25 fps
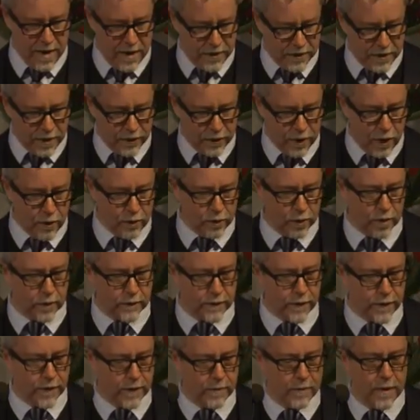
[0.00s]
So go
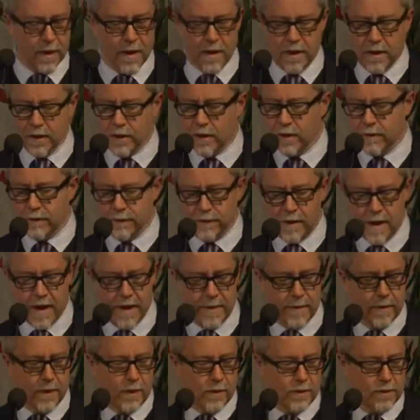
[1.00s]
look for them, go
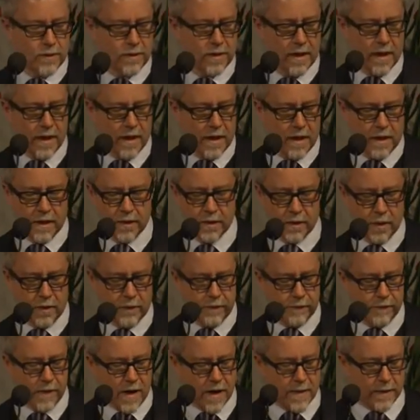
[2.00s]
find those
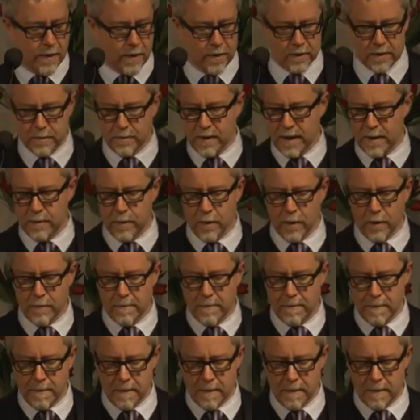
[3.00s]
people.